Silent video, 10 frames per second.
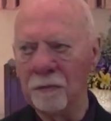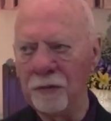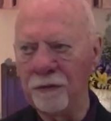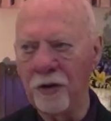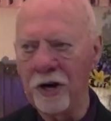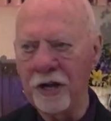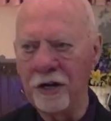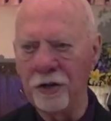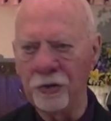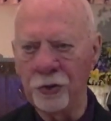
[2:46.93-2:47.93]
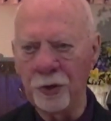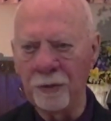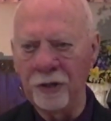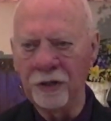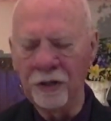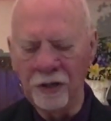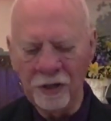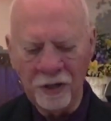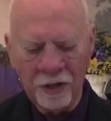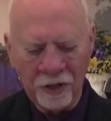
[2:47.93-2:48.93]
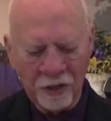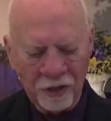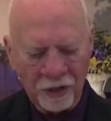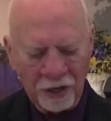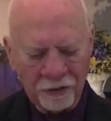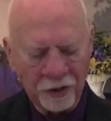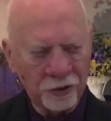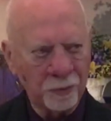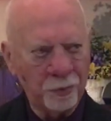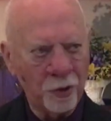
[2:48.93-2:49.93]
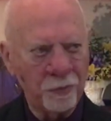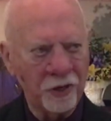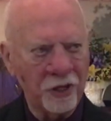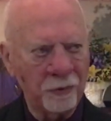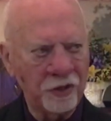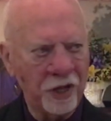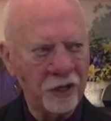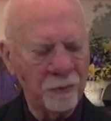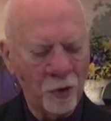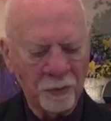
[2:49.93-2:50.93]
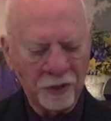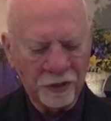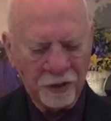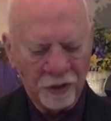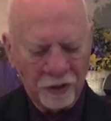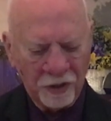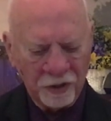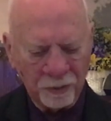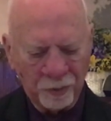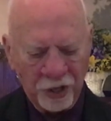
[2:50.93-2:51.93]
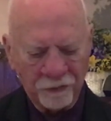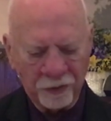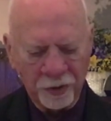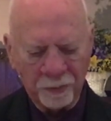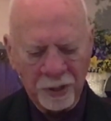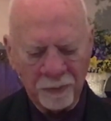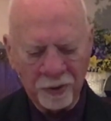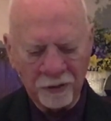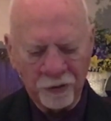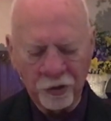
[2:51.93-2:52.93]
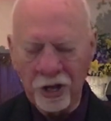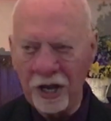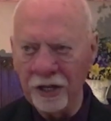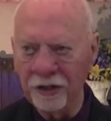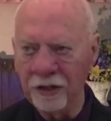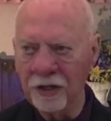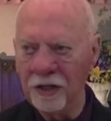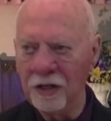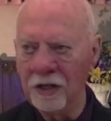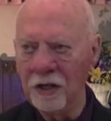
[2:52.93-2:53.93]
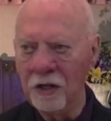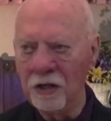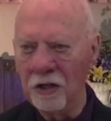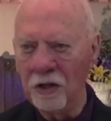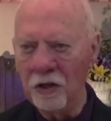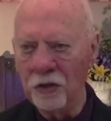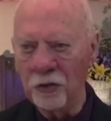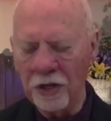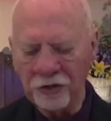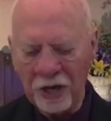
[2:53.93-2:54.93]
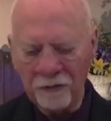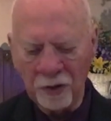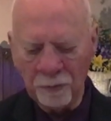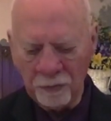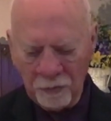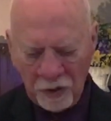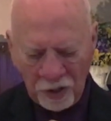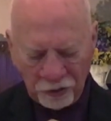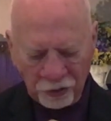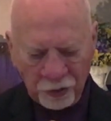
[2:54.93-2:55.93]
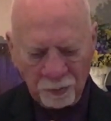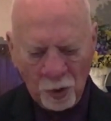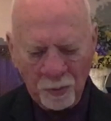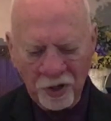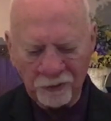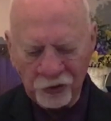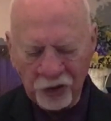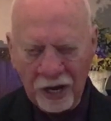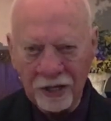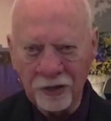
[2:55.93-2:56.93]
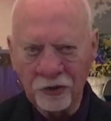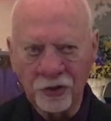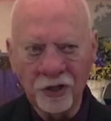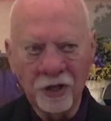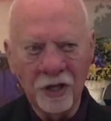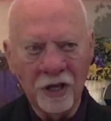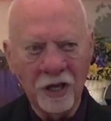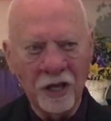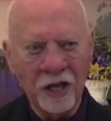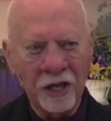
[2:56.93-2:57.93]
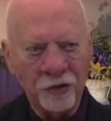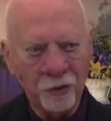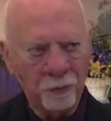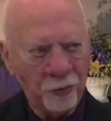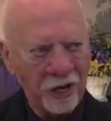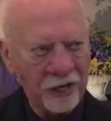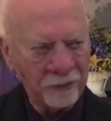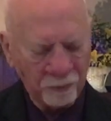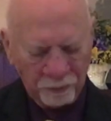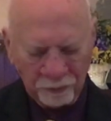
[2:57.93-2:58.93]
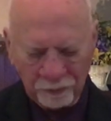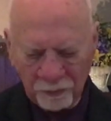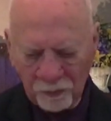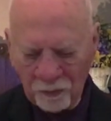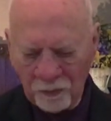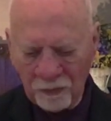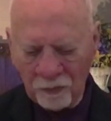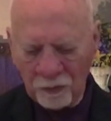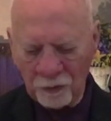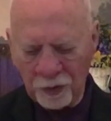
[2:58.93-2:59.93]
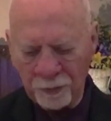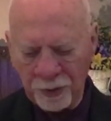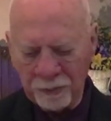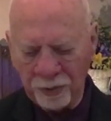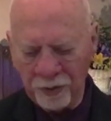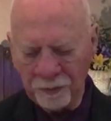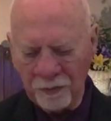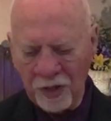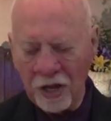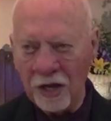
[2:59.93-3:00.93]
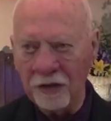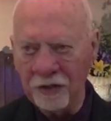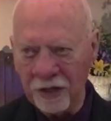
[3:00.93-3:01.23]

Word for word: Before I get into the sermon, I think it's appropriate that we take a moment to pray for the people of Ukraine. So let's have a, just a moment of silence, and you pray for the people, and